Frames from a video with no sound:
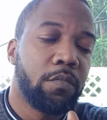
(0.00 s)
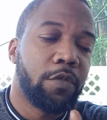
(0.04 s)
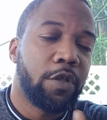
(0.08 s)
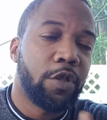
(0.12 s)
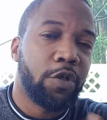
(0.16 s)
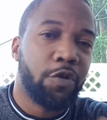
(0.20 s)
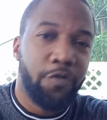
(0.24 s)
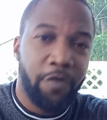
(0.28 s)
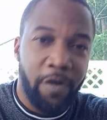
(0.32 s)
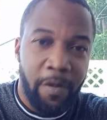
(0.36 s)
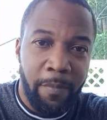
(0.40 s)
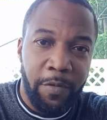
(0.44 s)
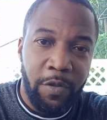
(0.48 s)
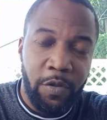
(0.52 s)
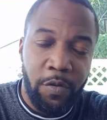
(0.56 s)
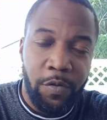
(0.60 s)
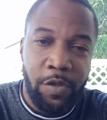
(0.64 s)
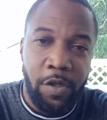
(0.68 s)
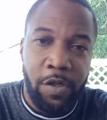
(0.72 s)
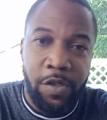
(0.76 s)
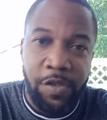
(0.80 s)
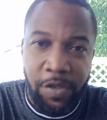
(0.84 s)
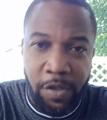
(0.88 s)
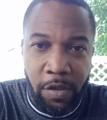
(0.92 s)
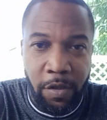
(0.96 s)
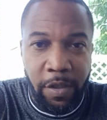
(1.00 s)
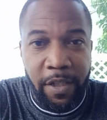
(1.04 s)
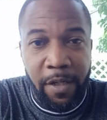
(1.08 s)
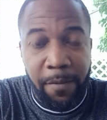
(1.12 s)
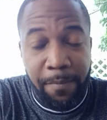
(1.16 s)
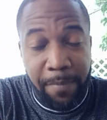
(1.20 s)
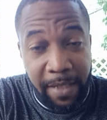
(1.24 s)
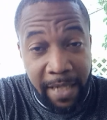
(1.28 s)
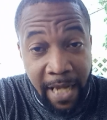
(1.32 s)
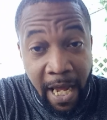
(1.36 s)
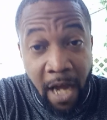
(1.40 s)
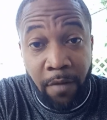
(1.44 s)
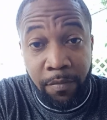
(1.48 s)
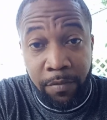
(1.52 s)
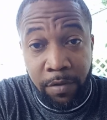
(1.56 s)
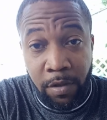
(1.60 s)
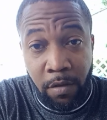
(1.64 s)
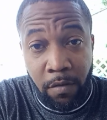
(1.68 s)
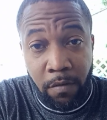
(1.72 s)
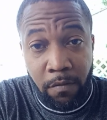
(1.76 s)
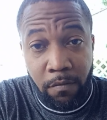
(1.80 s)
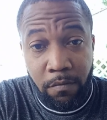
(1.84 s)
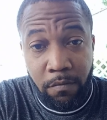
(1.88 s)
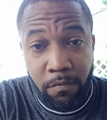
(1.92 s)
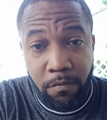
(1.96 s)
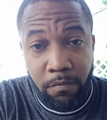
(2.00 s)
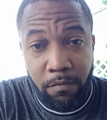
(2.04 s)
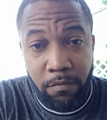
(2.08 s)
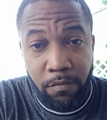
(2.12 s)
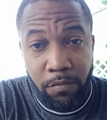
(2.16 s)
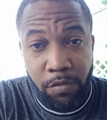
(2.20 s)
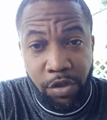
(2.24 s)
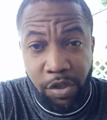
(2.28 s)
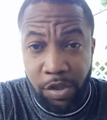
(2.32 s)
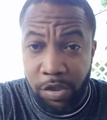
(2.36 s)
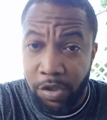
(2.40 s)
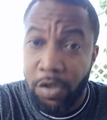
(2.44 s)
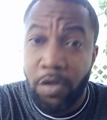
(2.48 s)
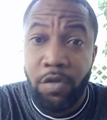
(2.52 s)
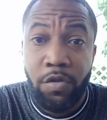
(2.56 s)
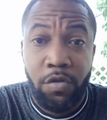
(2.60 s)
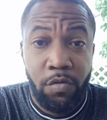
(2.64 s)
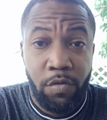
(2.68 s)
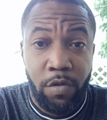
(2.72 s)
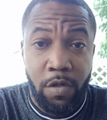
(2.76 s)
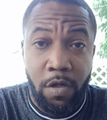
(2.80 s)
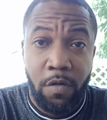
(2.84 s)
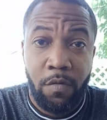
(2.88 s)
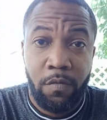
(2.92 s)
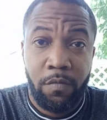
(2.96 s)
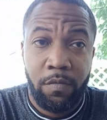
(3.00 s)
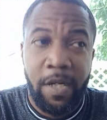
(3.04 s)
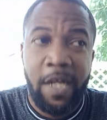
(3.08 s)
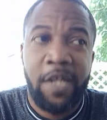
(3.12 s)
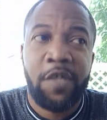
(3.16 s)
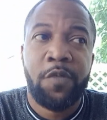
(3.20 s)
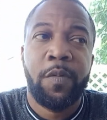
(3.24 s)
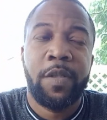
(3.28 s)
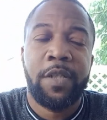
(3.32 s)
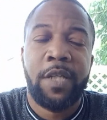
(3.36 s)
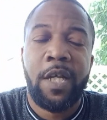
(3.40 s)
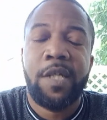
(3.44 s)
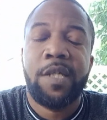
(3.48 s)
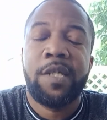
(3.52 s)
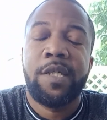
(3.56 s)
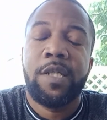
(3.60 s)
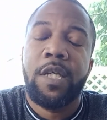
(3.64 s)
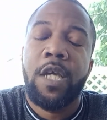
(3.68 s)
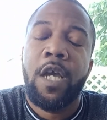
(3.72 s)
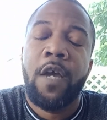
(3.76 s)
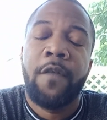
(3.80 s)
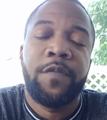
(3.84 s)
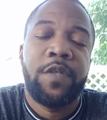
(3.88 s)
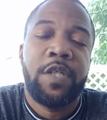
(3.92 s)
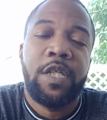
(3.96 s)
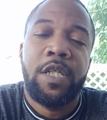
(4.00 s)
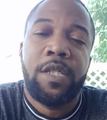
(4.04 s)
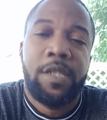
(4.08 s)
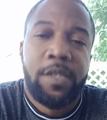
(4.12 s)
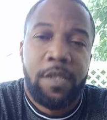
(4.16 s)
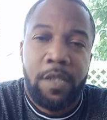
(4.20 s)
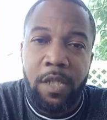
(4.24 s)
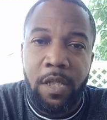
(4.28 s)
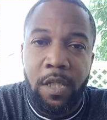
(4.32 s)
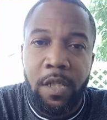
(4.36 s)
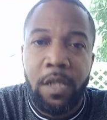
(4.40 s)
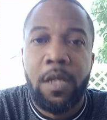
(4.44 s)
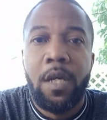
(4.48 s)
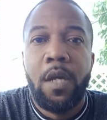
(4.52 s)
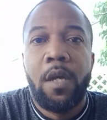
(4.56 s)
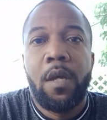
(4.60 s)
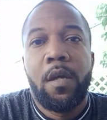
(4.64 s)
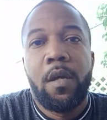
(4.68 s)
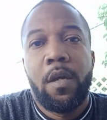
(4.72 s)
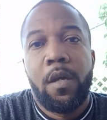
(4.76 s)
the criminals are still going to be out there, just so you know. That's what that CFTC